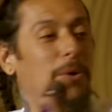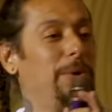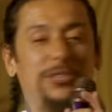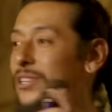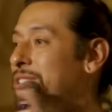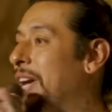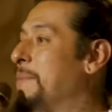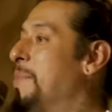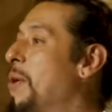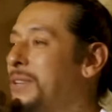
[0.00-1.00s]
which looks
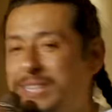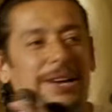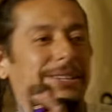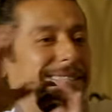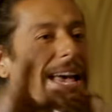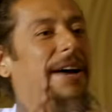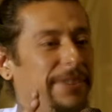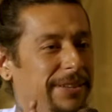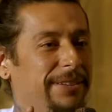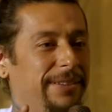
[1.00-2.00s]
like Motel
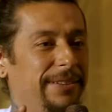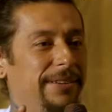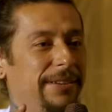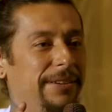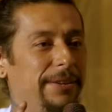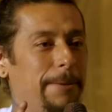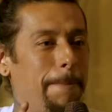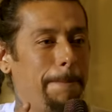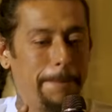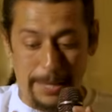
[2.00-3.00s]
7,
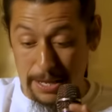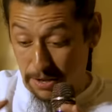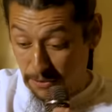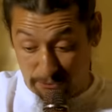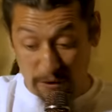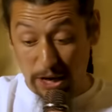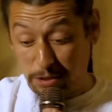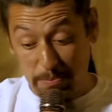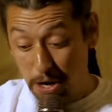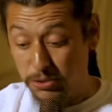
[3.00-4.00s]

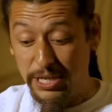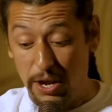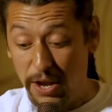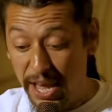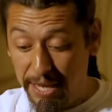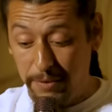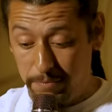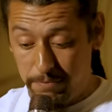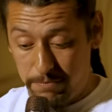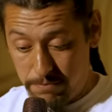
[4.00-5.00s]
fucked Motel 8,
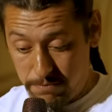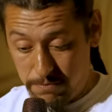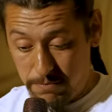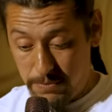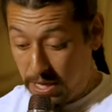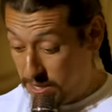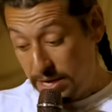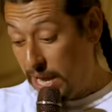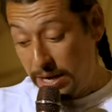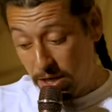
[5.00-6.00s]
and
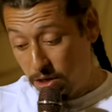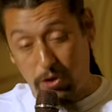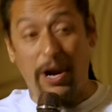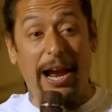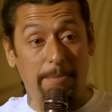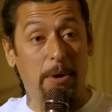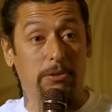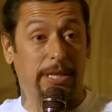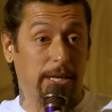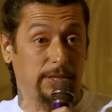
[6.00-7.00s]
then had a little crack
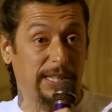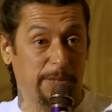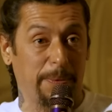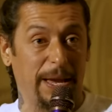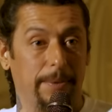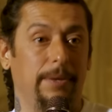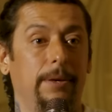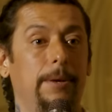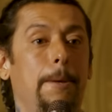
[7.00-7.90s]
Motel 6, baby.